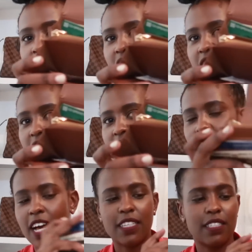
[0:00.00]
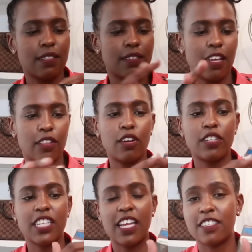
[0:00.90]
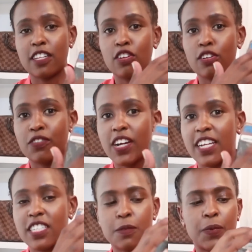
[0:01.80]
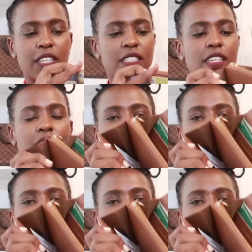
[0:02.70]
can just see it has a lot of card space,